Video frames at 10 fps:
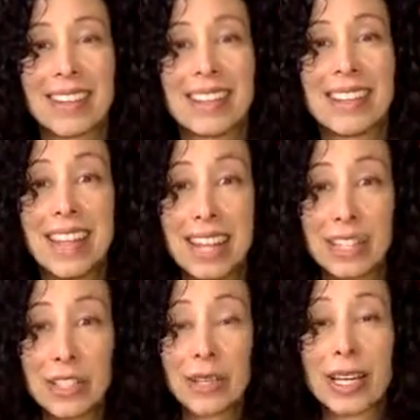then
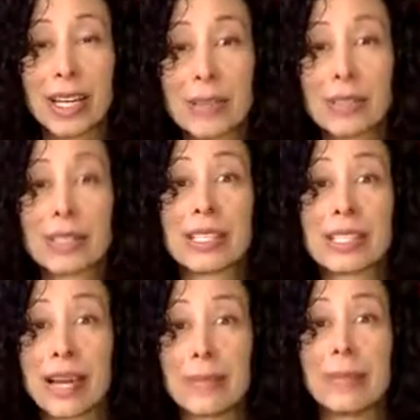you're able to
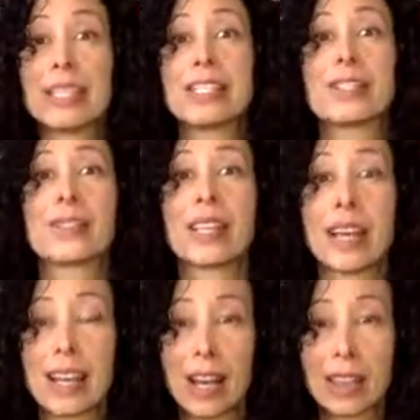tap into that
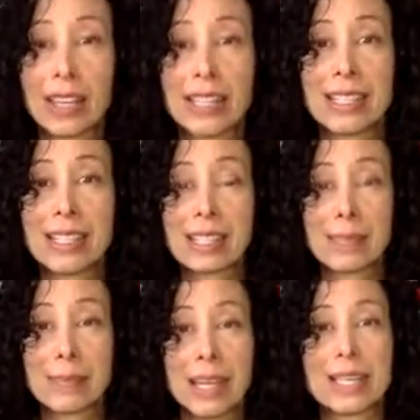authentic
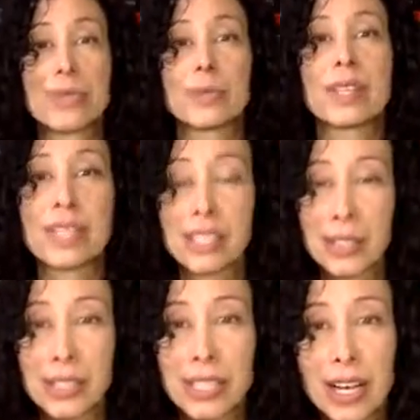space within
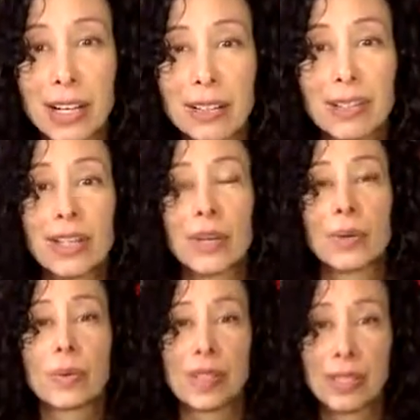yourself
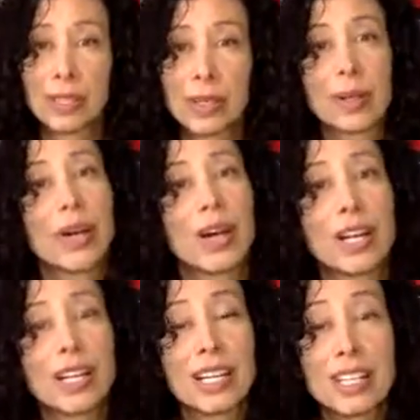within your
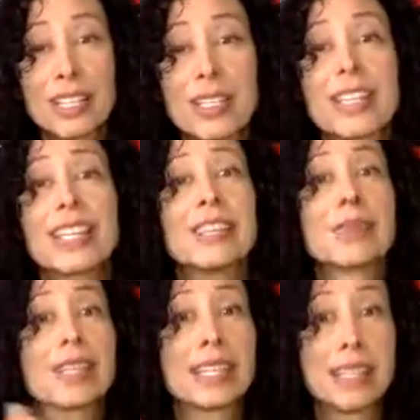heart so that you
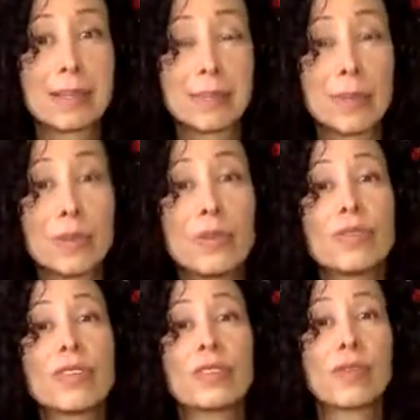can keep
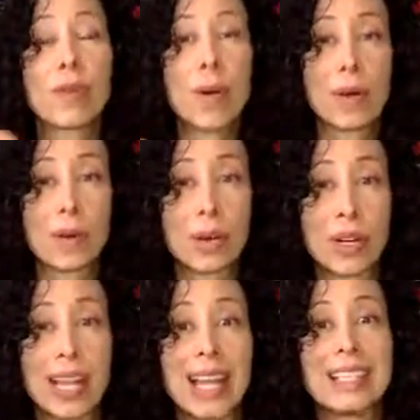moving forward
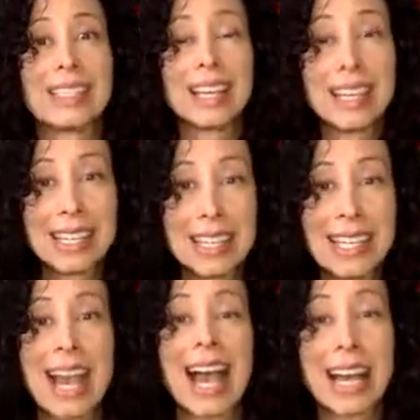and taking
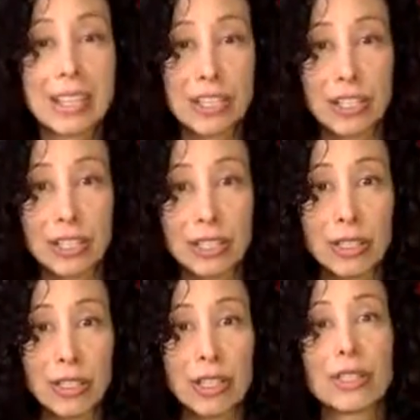action
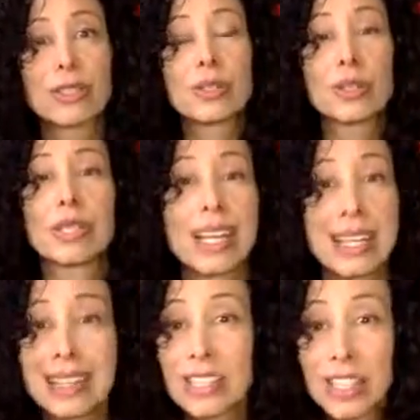to create
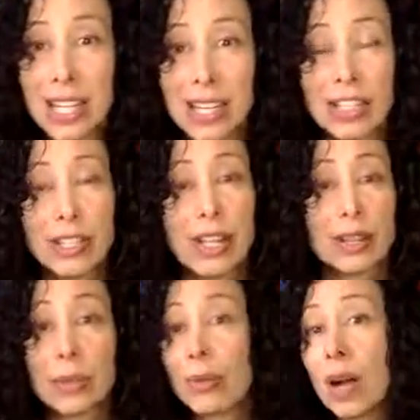the change that
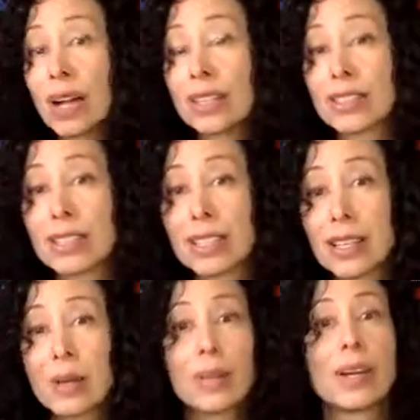you want,
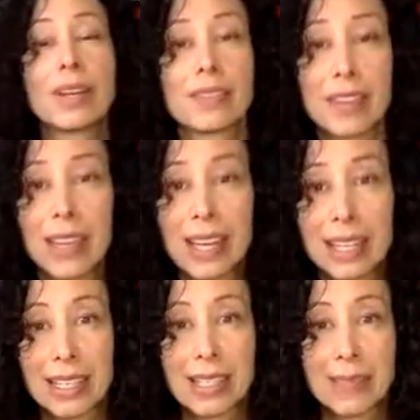whatever that is.